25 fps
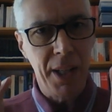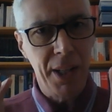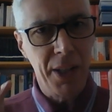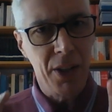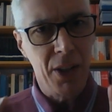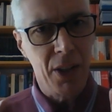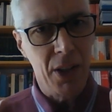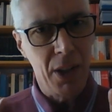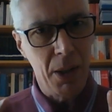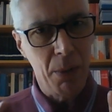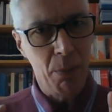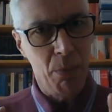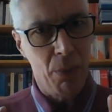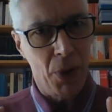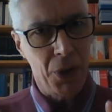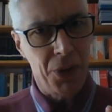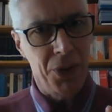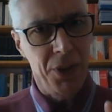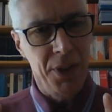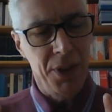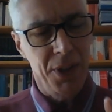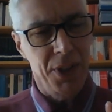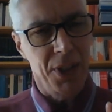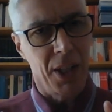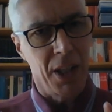in early
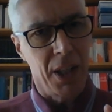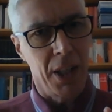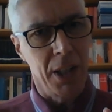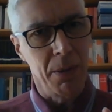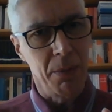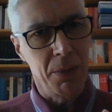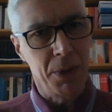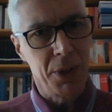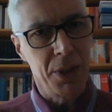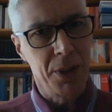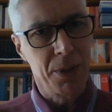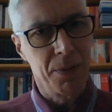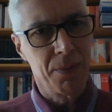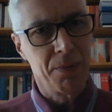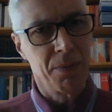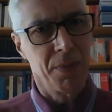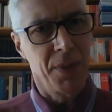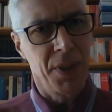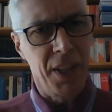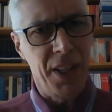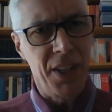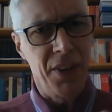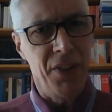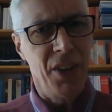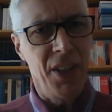modern times,
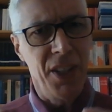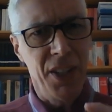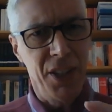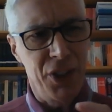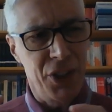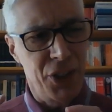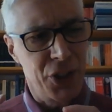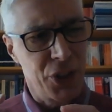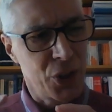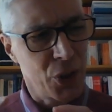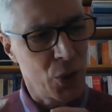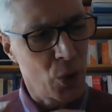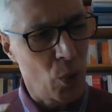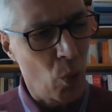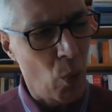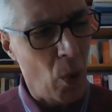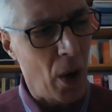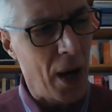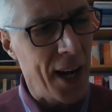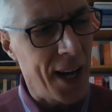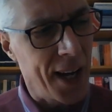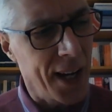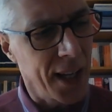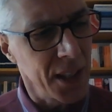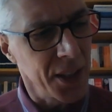in these
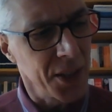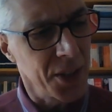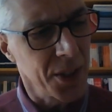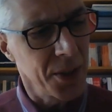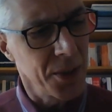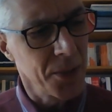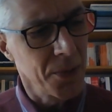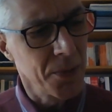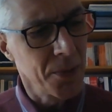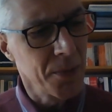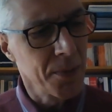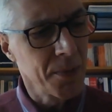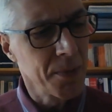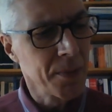squares,